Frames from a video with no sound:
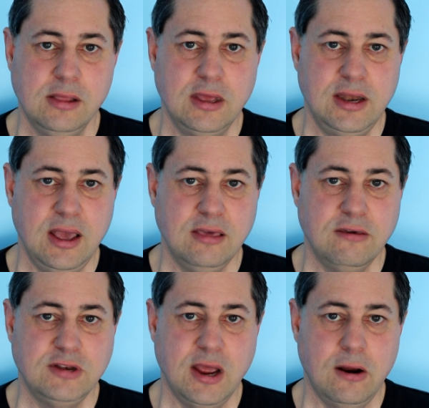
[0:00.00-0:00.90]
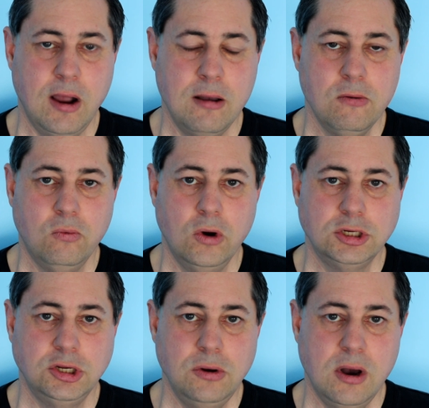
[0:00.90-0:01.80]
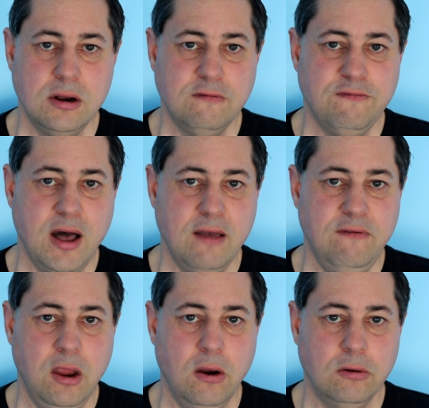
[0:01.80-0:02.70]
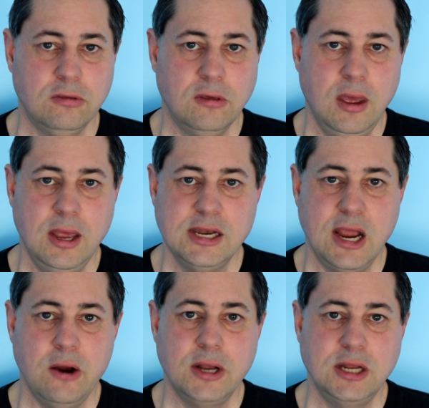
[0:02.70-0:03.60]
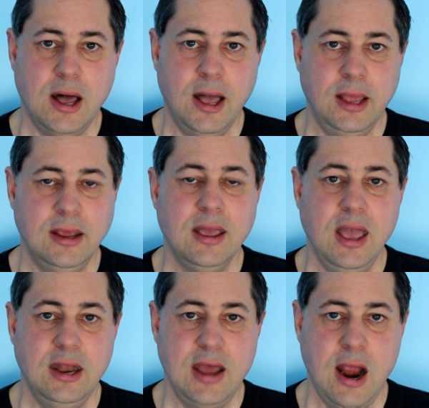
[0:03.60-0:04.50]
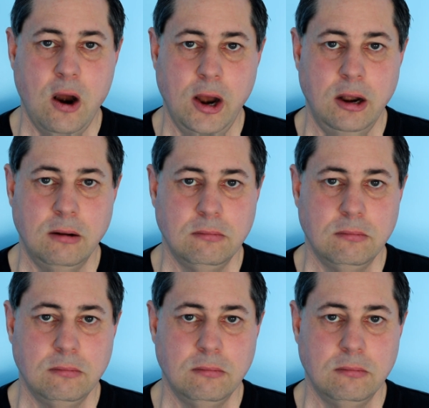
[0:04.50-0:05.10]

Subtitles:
The days of Terah were 205 years. Terah died in Haran.